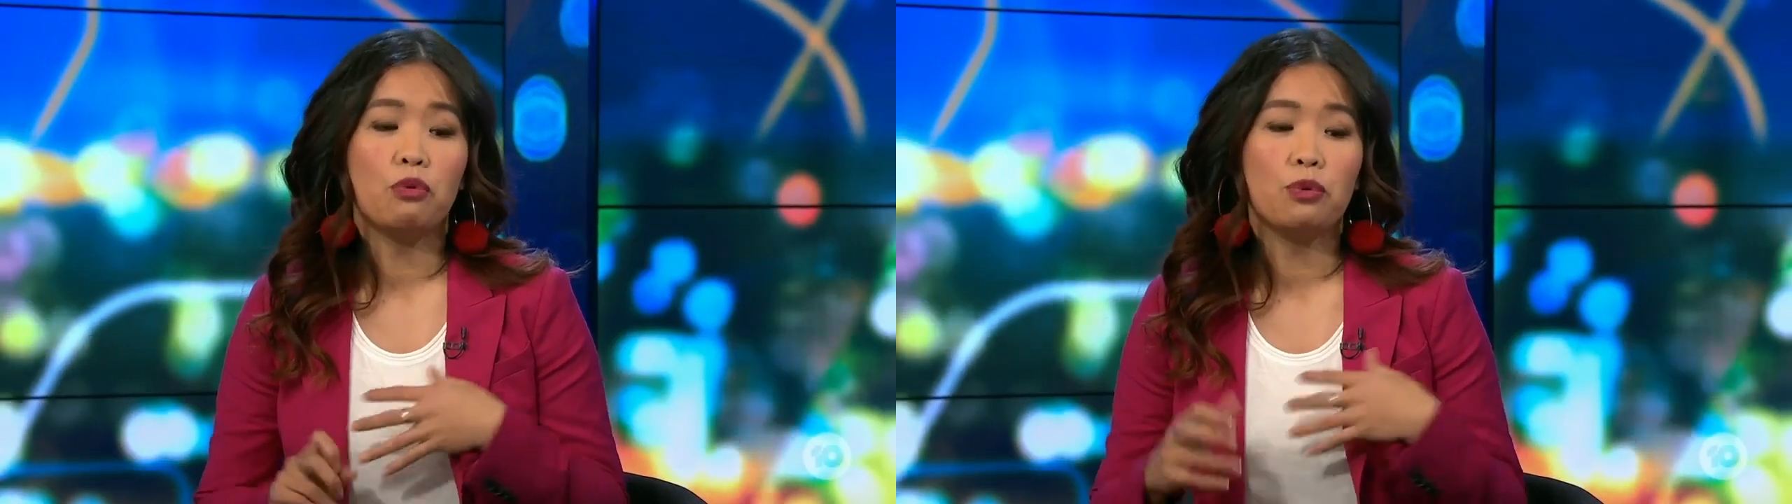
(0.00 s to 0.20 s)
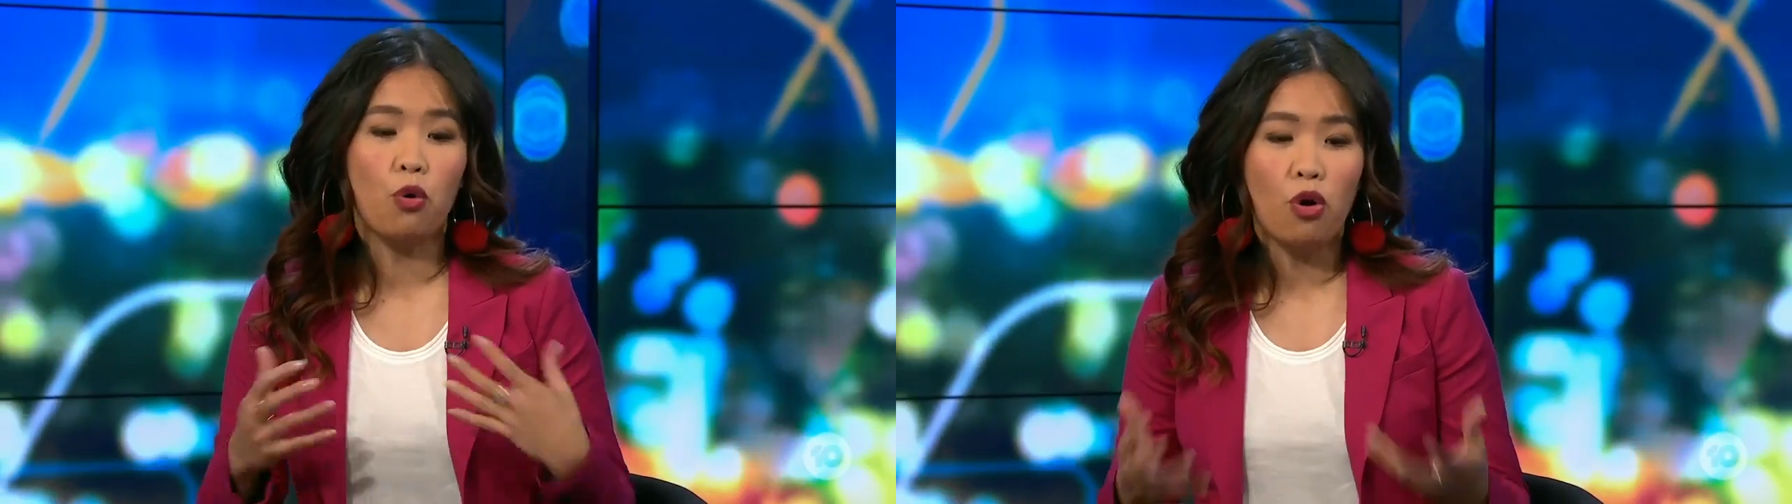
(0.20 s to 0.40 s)

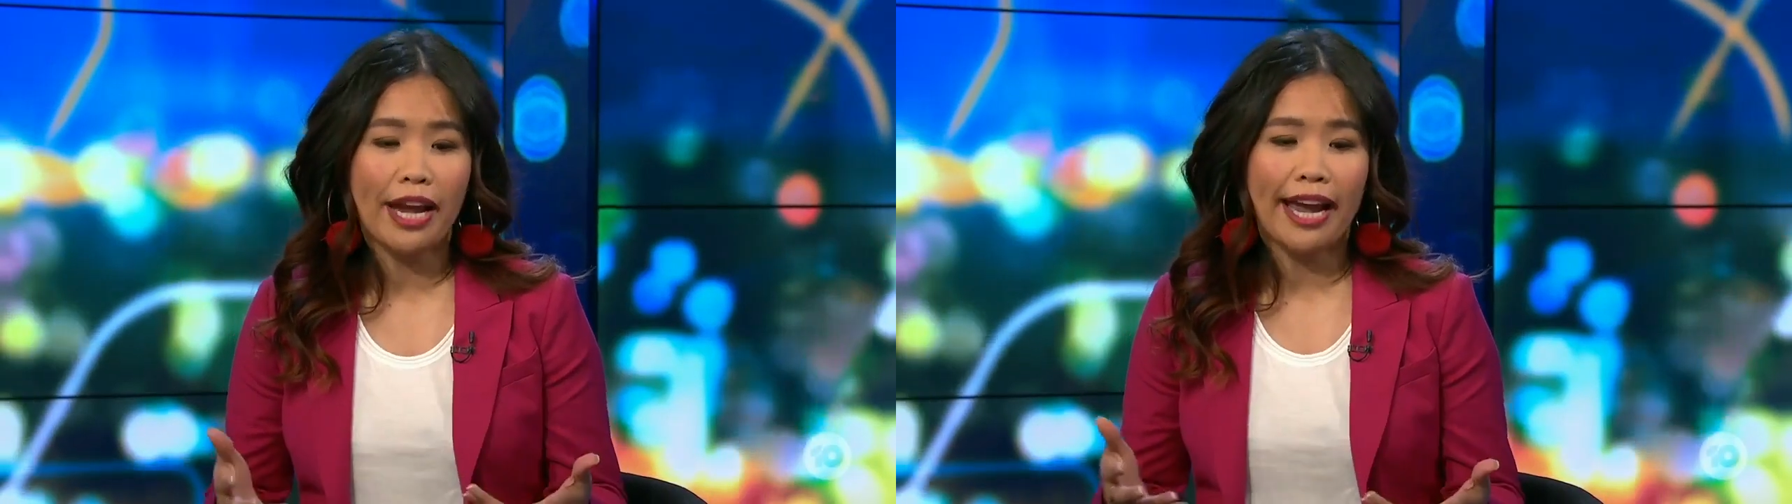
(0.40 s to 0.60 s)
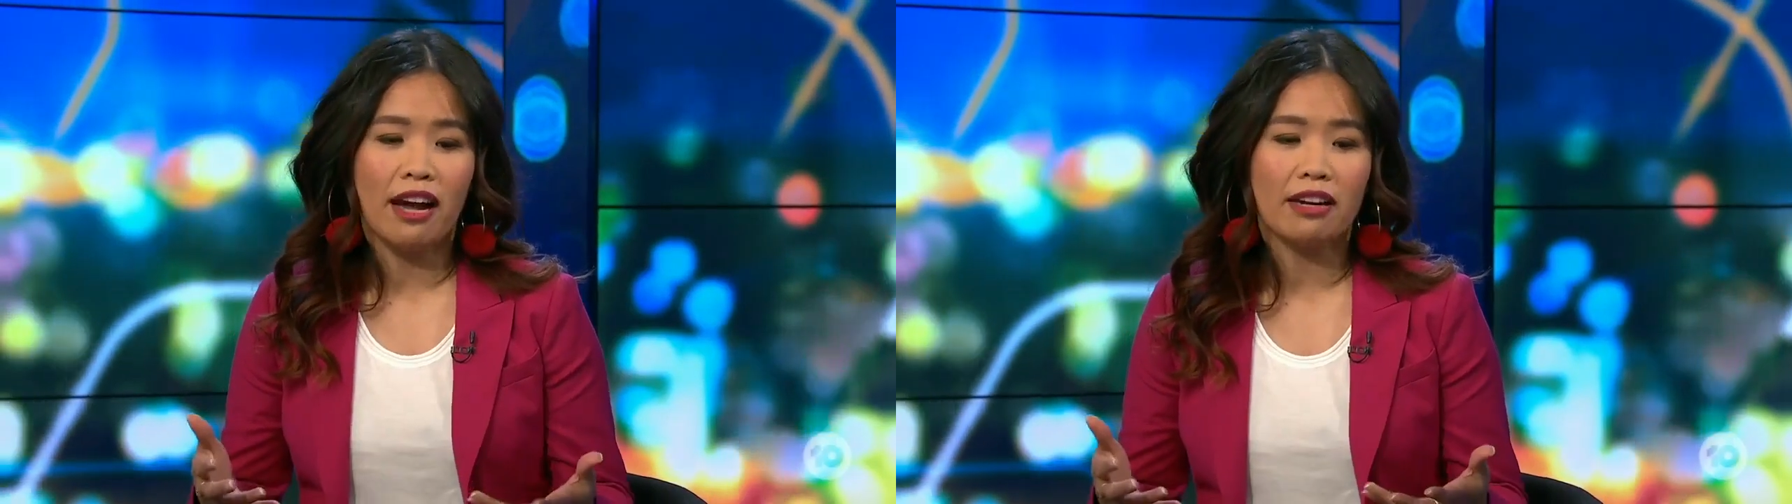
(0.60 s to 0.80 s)
would
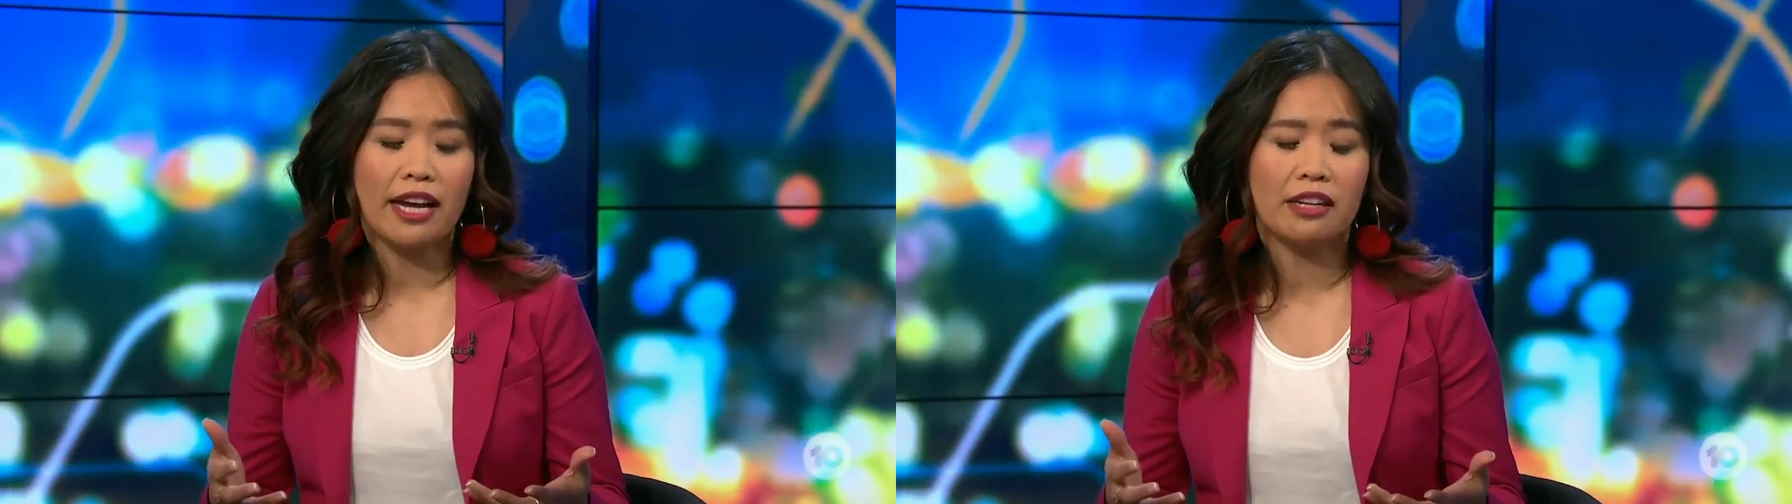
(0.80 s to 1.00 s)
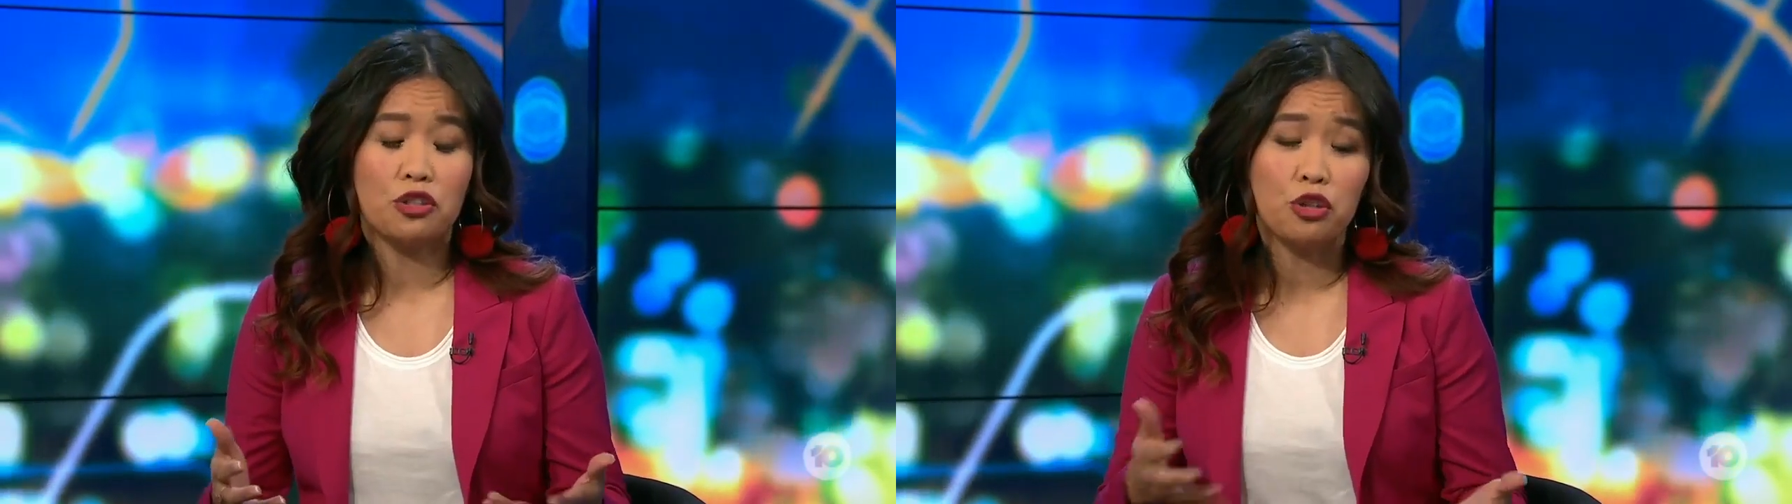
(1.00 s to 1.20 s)
walk
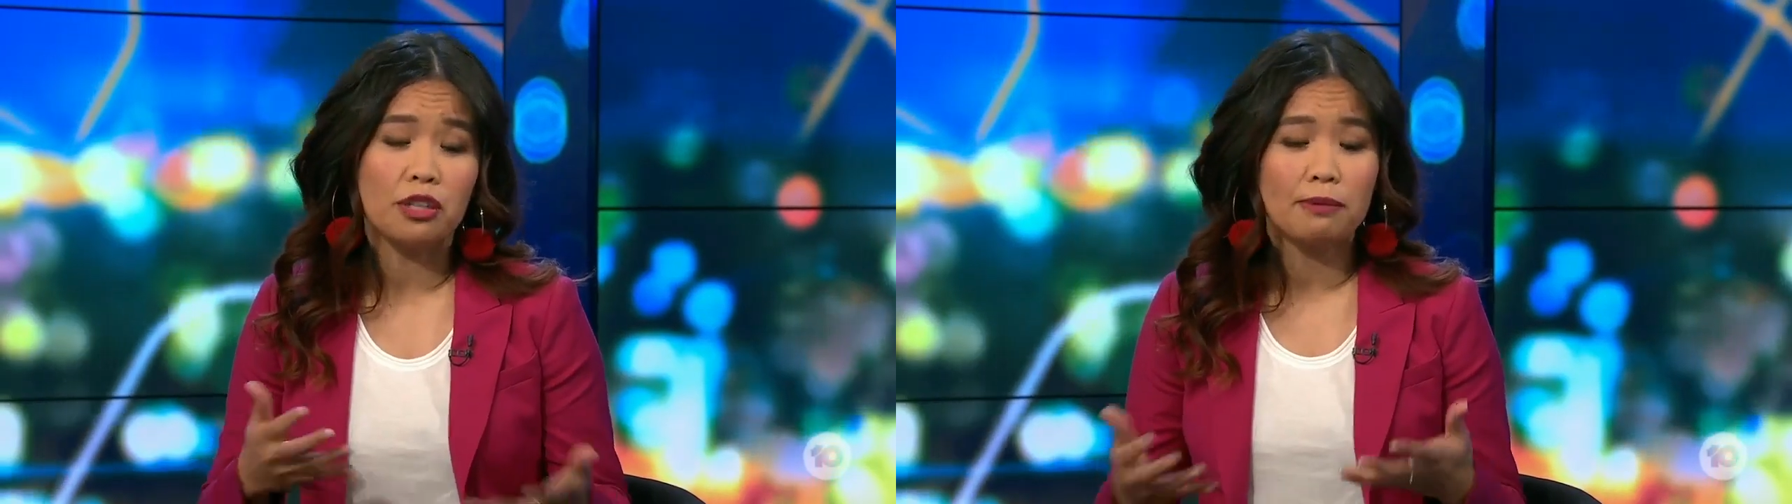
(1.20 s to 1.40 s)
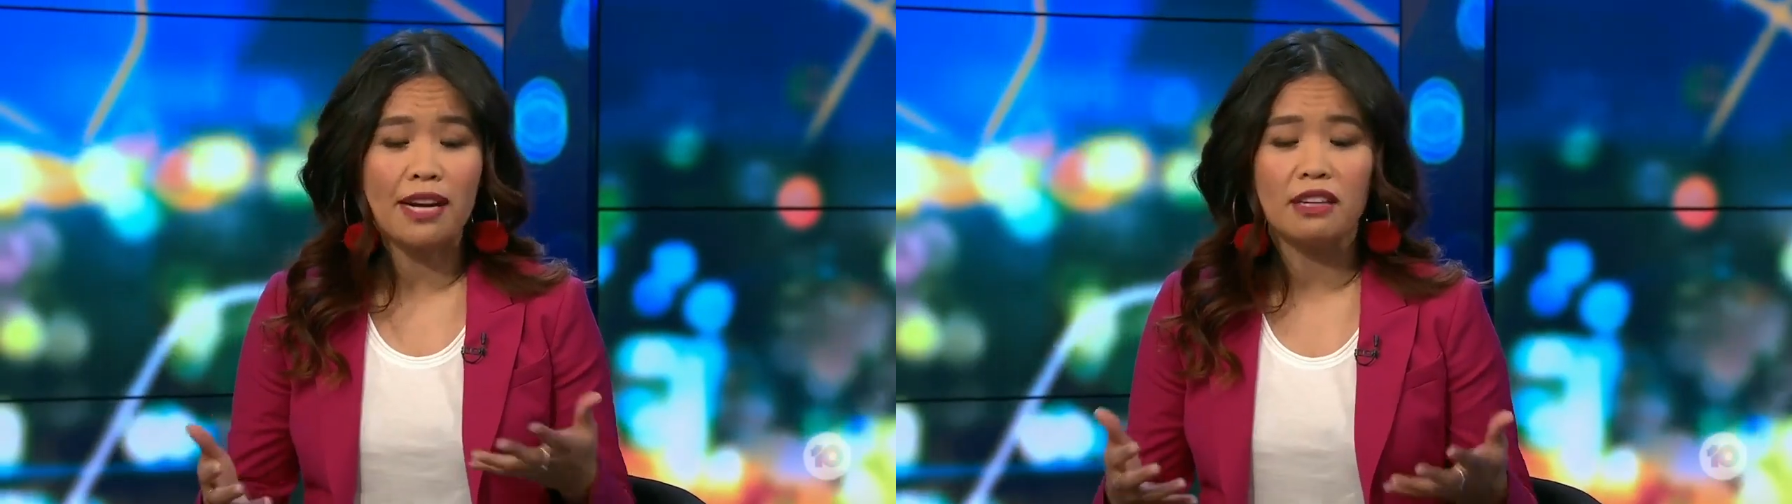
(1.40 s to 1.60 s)
out, and it
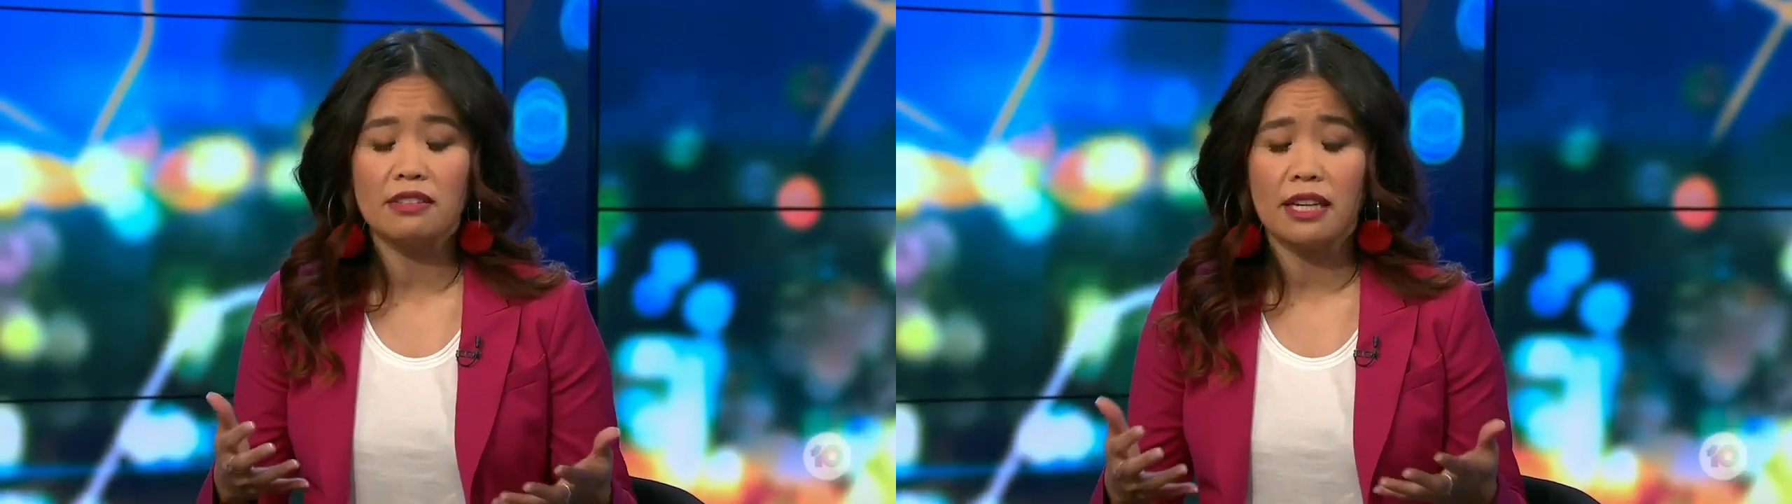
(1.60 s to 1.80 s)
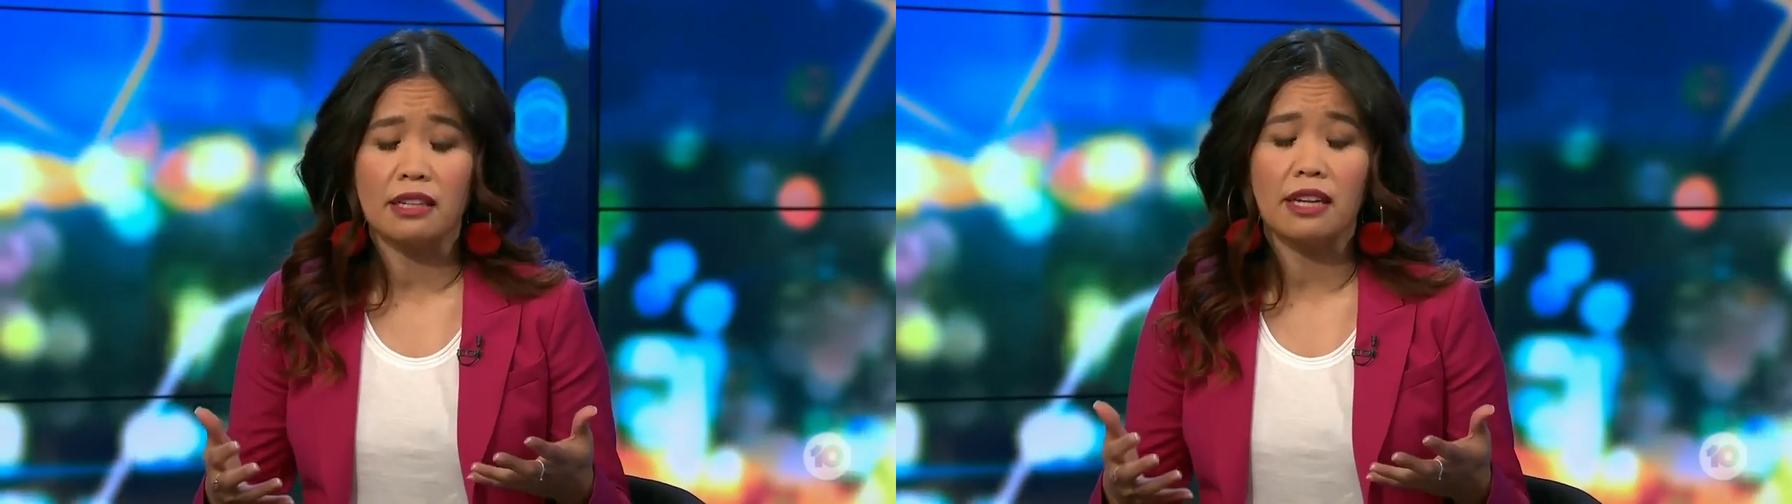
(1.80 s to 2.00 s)
took
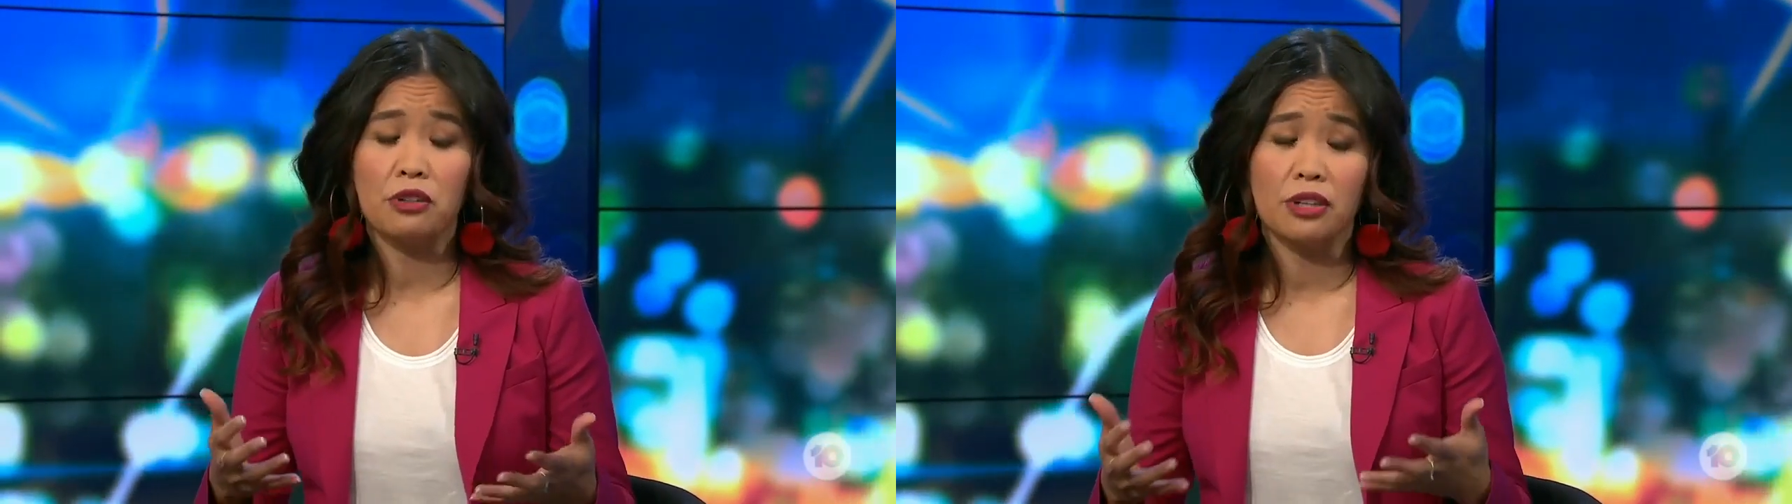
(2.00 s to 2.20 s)
about like